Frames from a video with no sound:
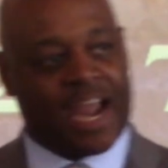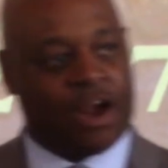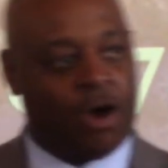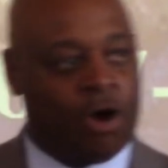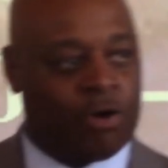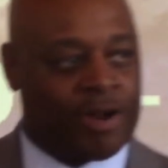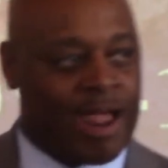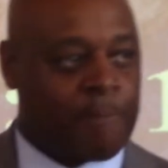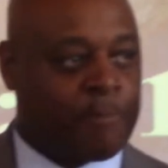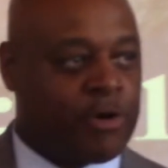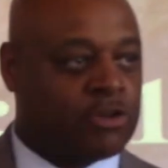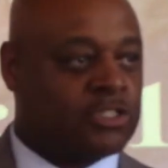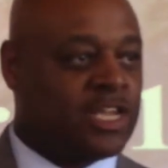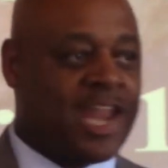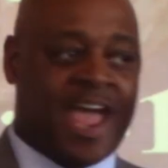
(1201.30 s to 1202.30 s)
a hold of that
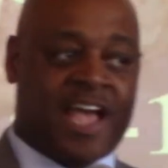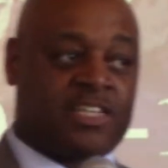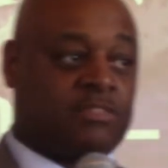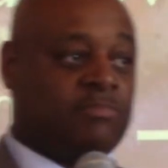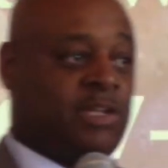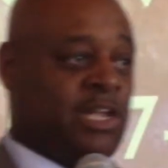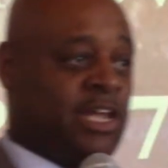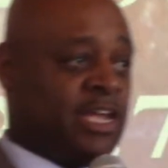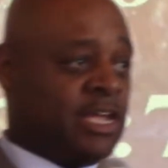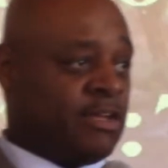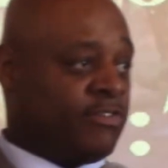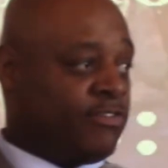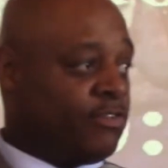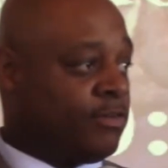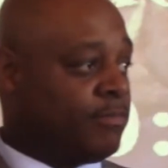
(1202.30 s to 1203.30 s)
person and asked him to
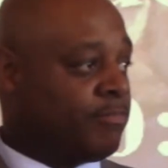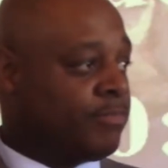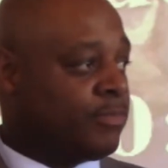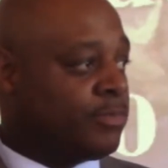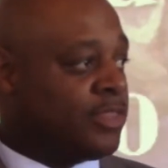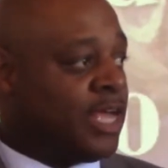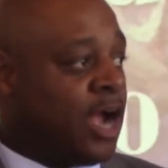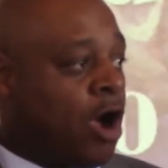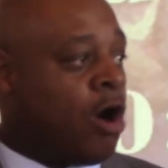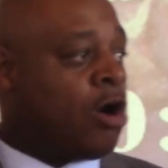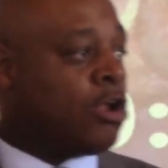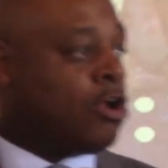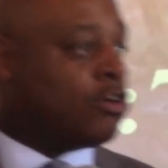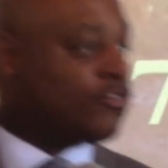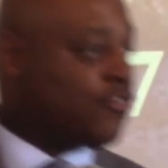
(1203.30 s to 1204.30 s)
leave. Then
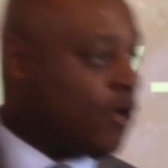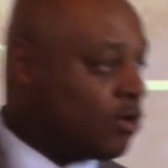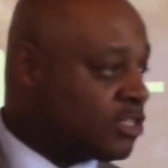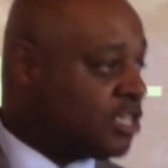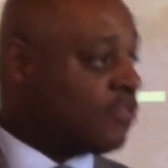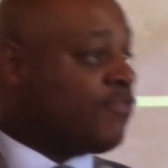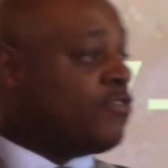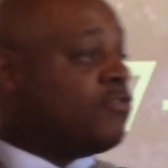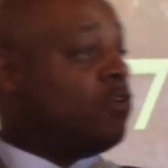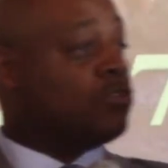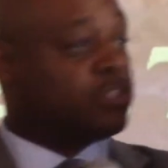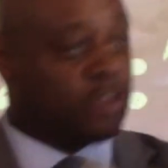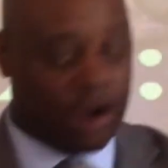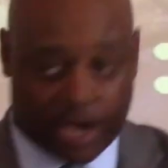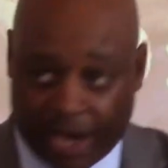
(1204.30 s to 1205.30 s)
all those folks, different
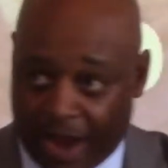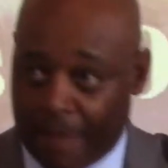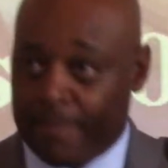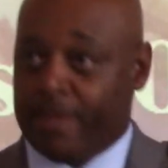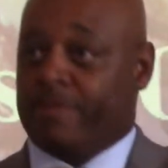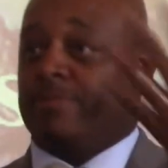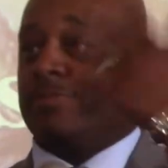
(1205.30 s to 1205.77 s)
folks start coming.